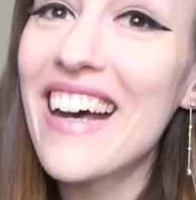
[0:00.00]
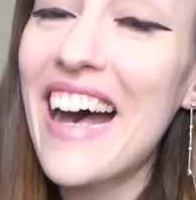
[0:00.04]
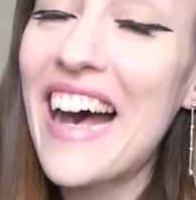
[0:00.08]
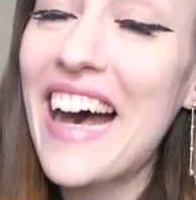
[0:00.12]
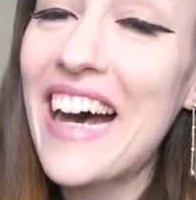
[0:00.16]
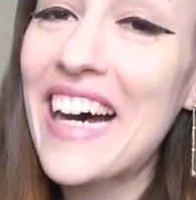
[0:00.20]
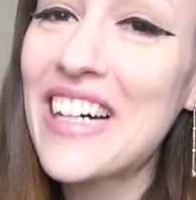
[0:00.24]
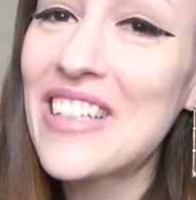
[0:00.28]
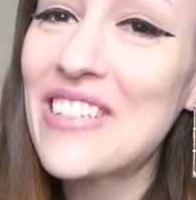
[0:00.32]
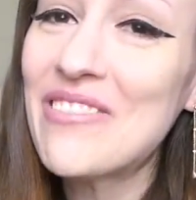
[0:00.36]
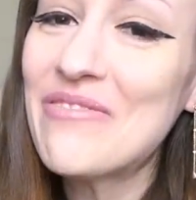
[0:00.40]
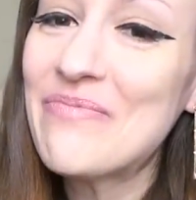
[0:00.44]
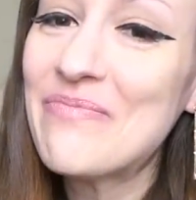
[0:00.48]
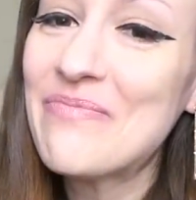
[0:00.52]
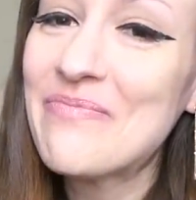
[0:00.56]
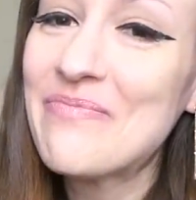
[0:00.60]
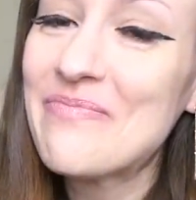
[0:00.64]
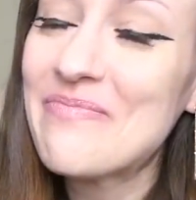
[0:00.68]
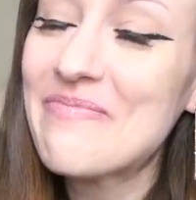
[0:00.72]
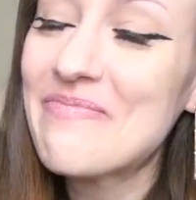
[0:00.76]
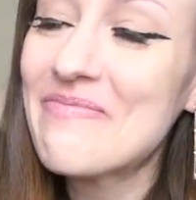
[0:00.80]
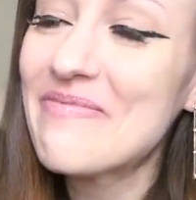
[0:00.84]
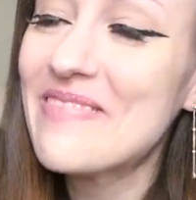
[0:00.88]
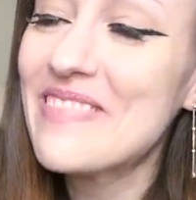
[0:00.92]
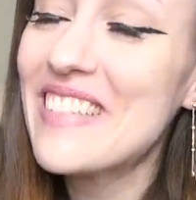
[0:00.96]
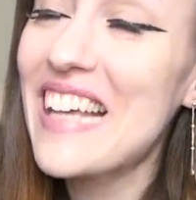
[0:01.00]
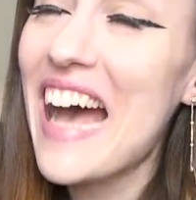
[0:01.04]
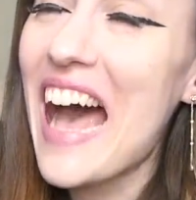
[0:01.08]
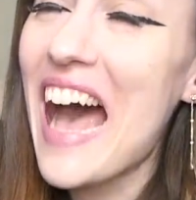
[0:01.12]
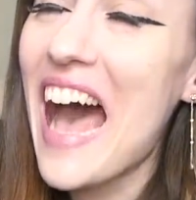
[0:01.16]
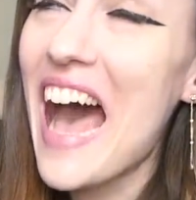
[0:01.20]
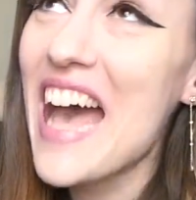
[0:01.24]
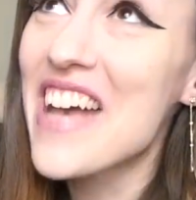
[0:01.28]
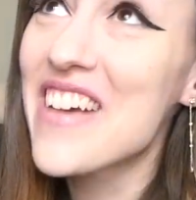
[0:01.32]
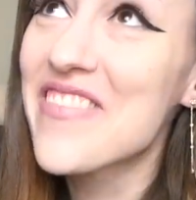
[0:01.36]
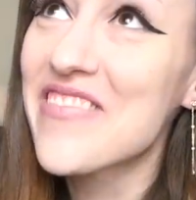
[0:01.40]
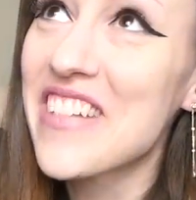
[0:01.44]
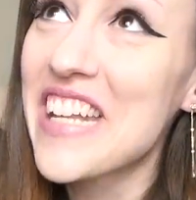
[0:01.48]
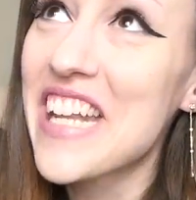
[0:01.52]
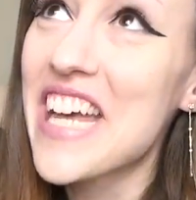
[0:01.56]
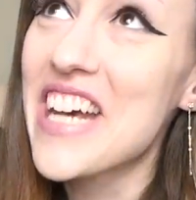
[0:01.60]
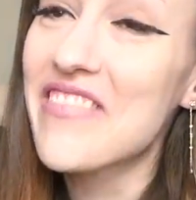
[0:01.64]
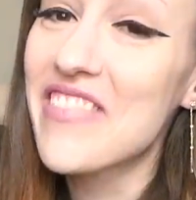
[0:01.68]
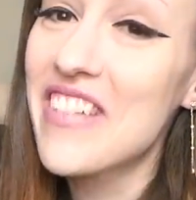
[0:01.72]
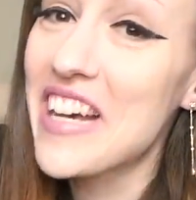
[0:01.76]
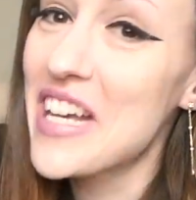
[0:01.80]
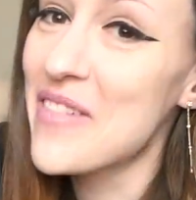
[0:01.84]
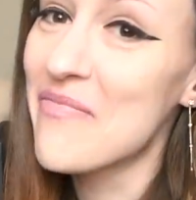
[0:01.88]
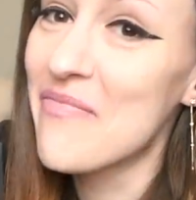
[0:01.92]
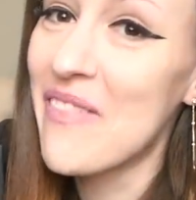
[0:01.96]
Um I've
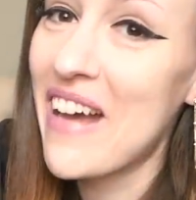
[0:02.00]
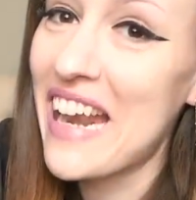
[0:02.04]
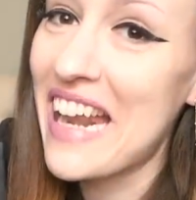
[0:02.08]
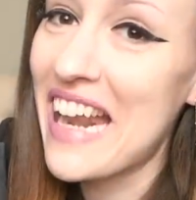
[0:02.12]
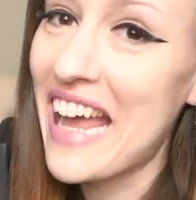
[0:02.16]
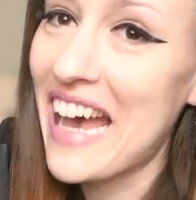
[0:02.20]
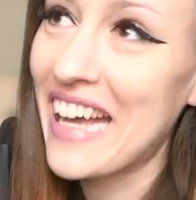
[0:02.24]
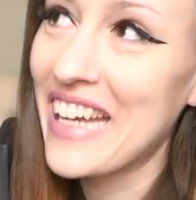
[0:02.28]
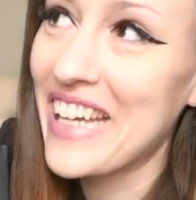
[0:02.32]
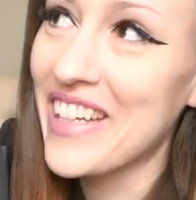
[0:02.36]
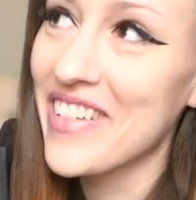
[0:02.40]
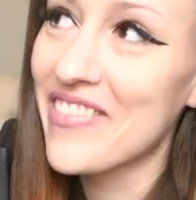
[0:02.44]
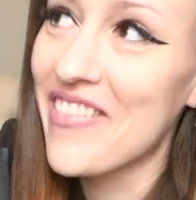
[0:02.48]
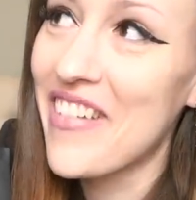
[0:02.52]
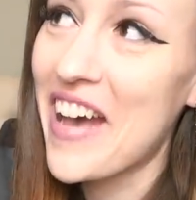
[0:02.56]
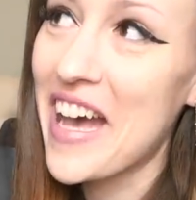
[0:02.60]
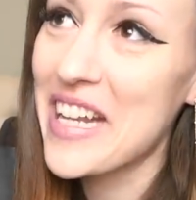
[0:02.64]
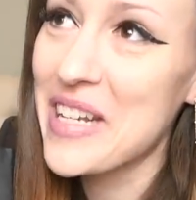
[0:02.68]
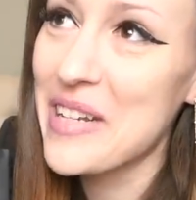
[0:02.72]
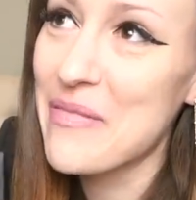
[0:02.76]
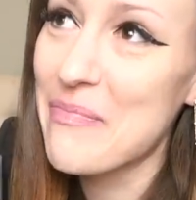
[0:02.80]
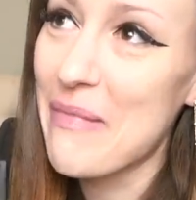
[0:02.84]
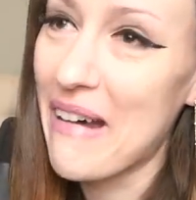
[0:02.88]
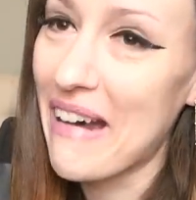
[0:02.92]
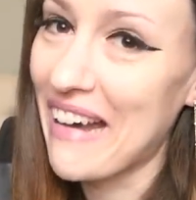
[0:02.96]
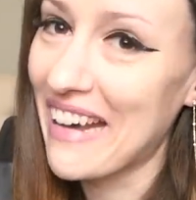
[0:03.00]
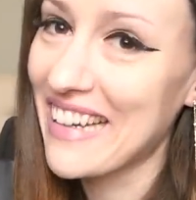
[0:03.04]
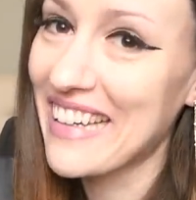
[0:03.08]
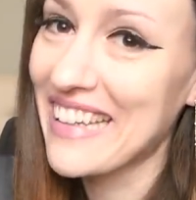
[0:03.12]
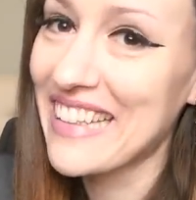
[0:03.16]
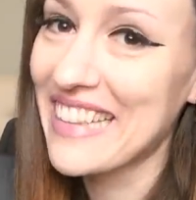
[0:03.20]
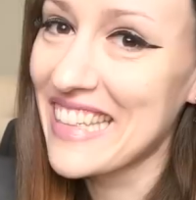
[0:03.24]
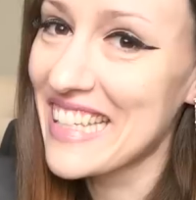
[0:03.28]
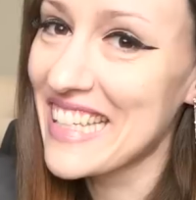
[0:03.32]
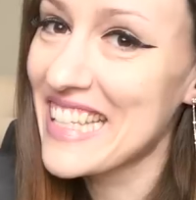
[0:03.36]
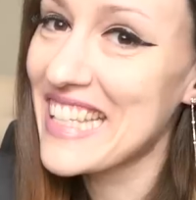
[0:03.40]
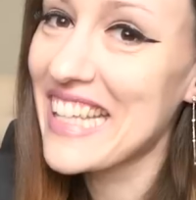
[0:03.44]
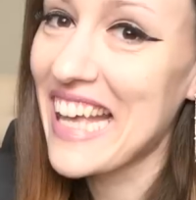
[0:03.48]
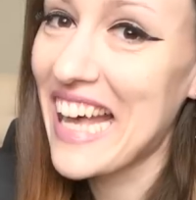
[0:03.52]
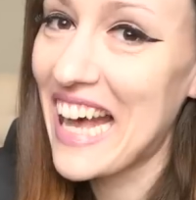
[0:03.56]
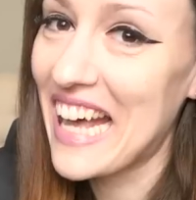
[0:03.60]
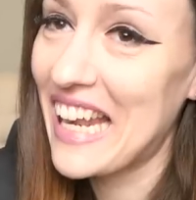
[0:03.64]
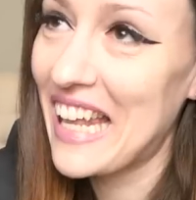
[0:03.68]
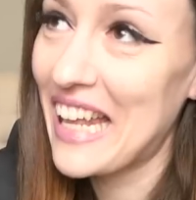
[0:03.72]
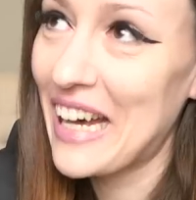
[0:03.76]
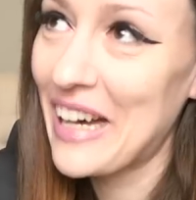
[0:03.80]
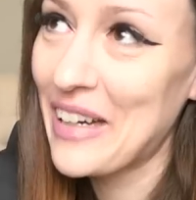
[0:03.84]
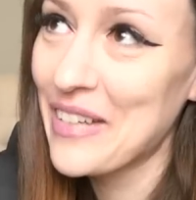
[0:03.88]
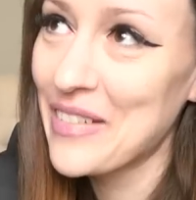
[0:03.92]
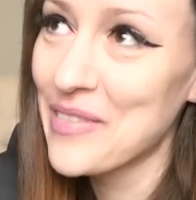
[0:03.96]
never in my life had a bag in this
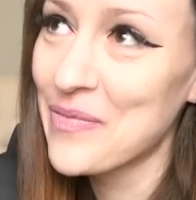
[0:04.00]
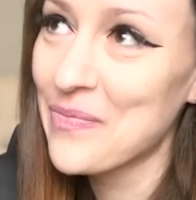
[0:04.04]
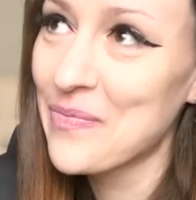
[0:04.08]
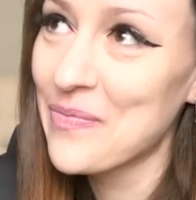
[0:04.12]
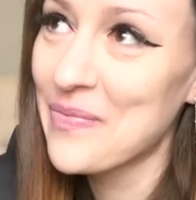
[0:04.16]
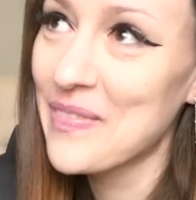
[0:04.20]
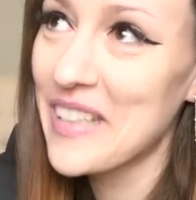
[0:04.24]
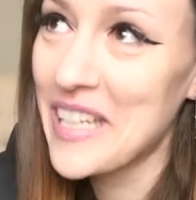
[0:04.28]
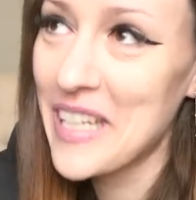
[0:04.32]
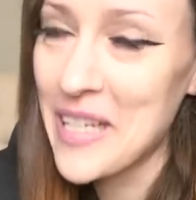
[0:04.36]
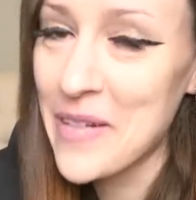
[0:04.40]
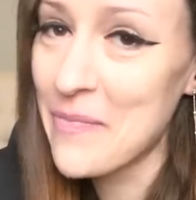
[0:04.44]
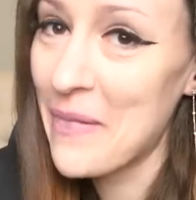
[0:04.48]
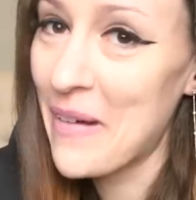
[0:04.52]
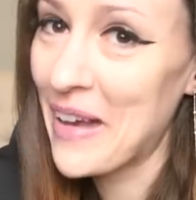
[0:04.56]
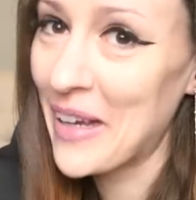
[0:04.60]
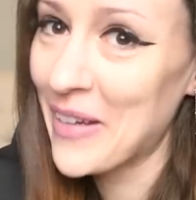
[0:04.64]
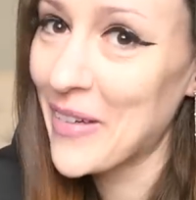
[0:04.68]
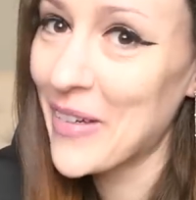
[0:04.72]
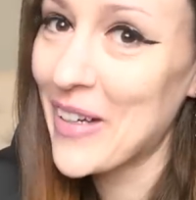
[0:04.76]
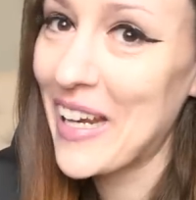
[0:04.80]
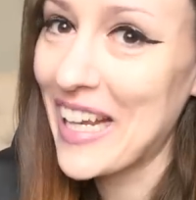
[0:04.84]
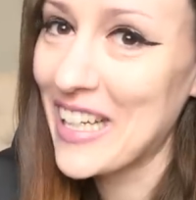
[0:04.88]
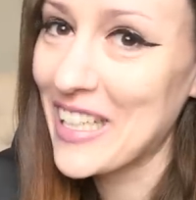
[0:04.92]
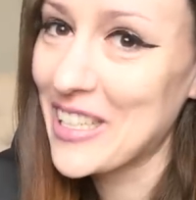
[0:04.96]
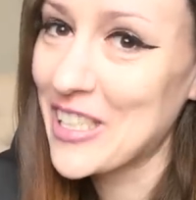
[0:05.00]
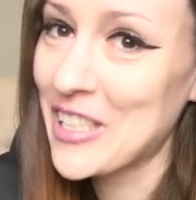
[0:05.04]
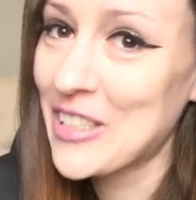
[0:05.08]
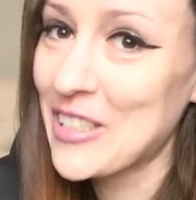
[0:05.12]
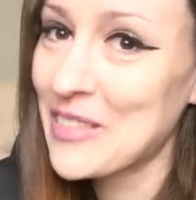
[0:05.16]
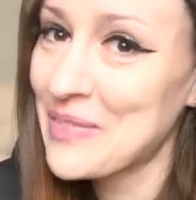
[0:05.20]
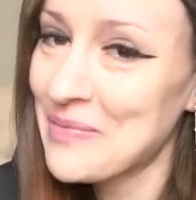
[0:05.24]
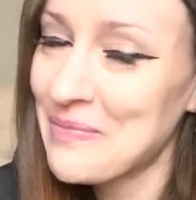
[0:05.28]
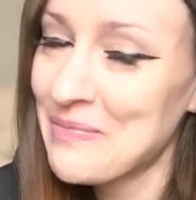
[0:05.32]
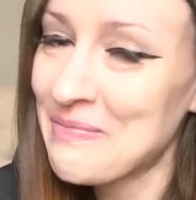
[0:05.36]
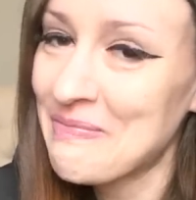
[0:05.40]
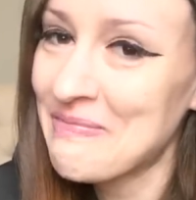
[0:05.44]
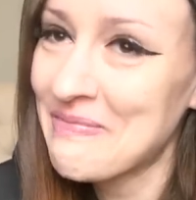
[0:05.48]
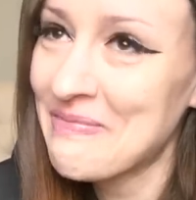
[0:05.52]
color in my collection.